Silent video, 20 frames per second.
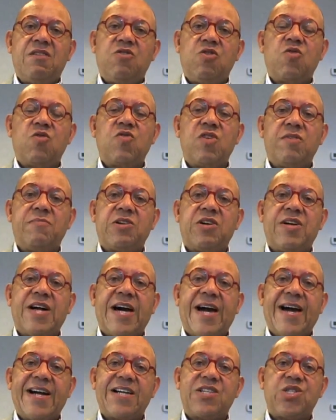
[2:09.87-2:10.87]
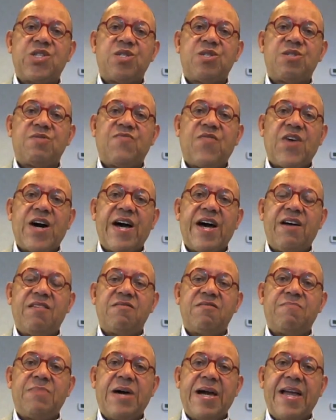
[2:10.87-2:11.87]
no criminal actions
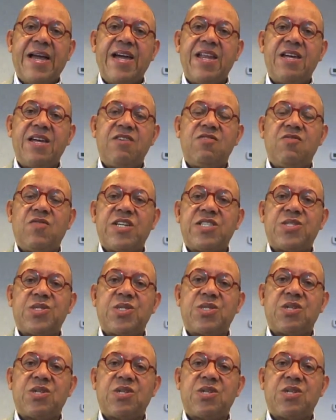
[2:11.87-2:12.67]
filed by any U.S.